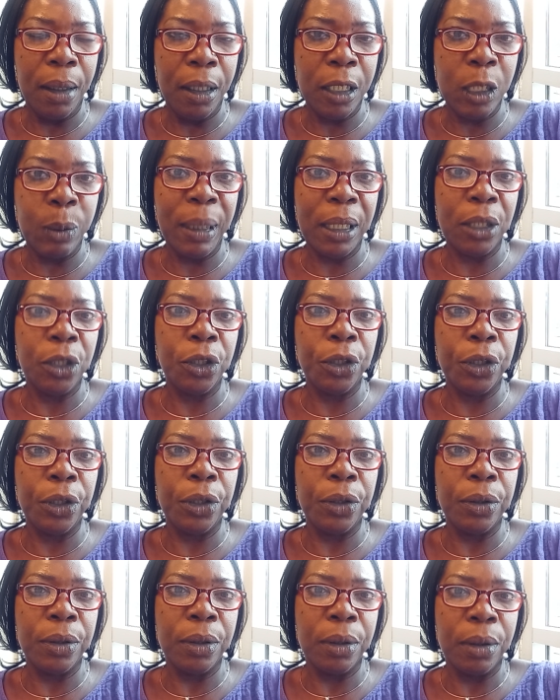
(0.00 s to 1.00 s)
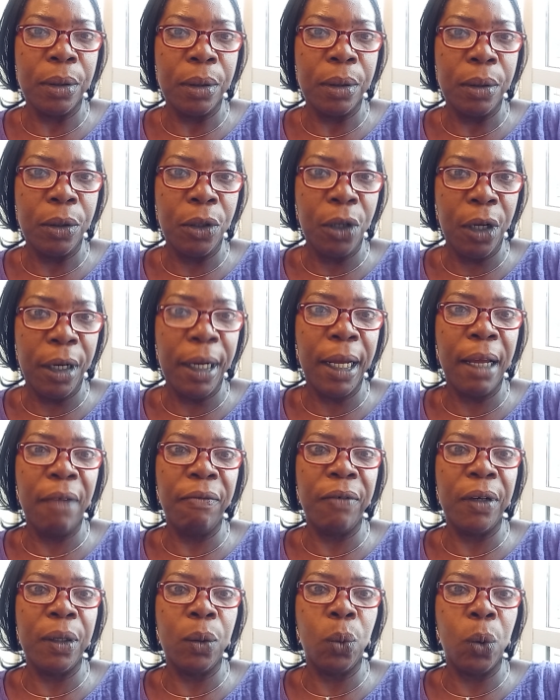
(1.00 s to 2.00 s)
inspectors not
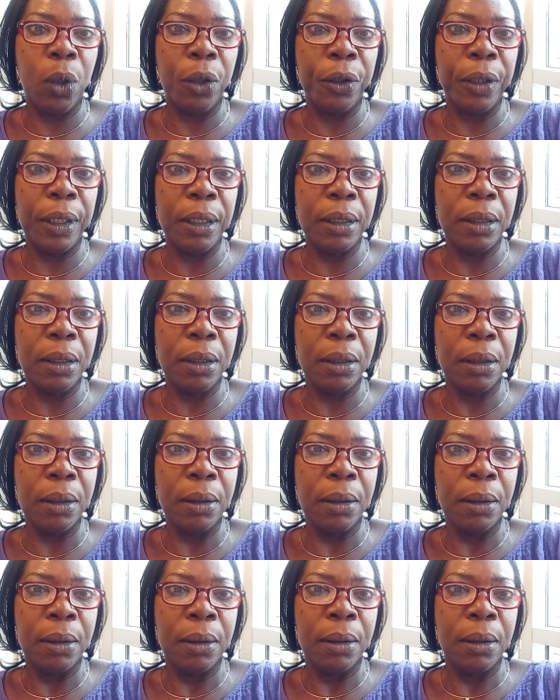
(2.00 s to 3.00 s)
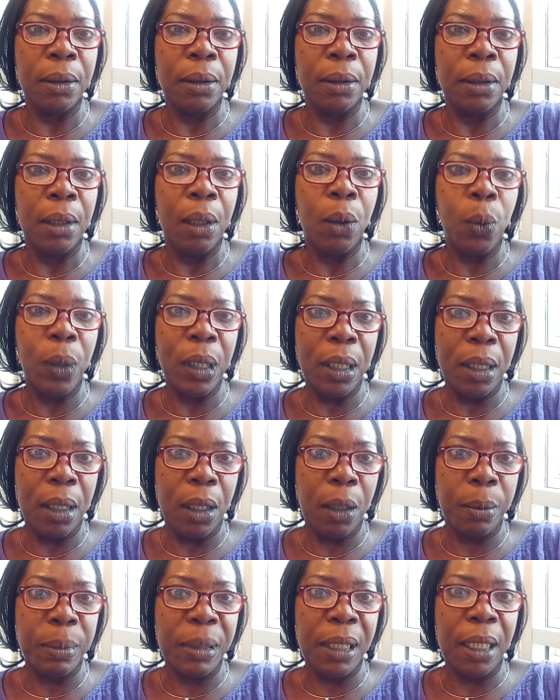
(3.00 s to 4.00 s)
having a warrant when
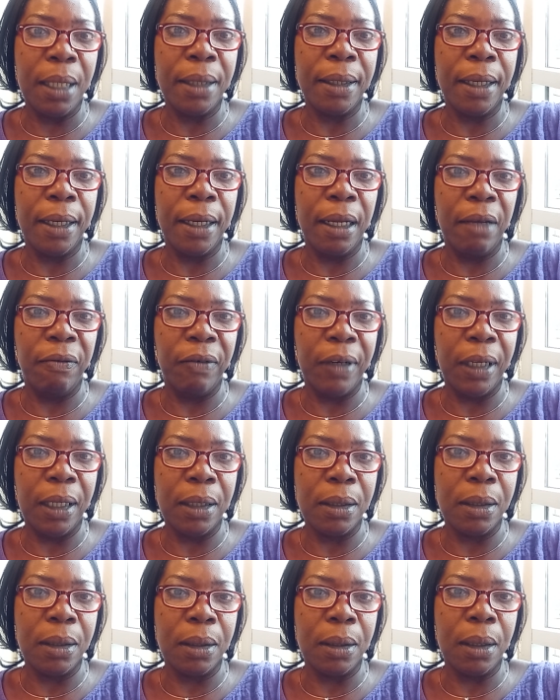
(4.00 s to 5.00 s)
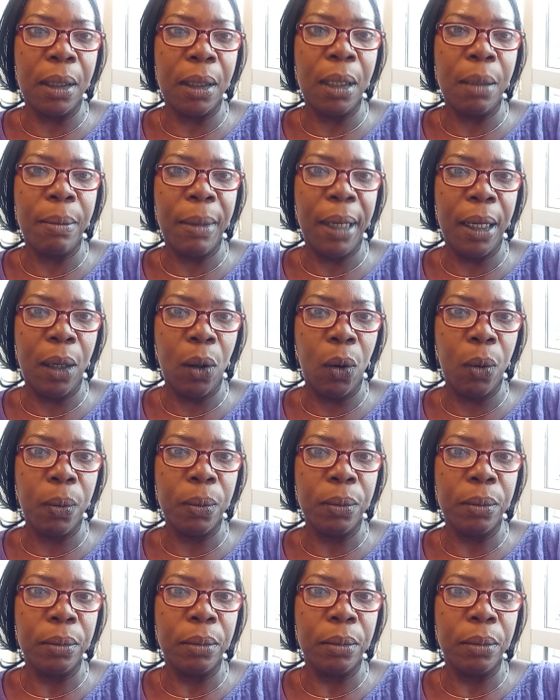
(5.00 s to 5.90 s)
they obtained that evidence in my home.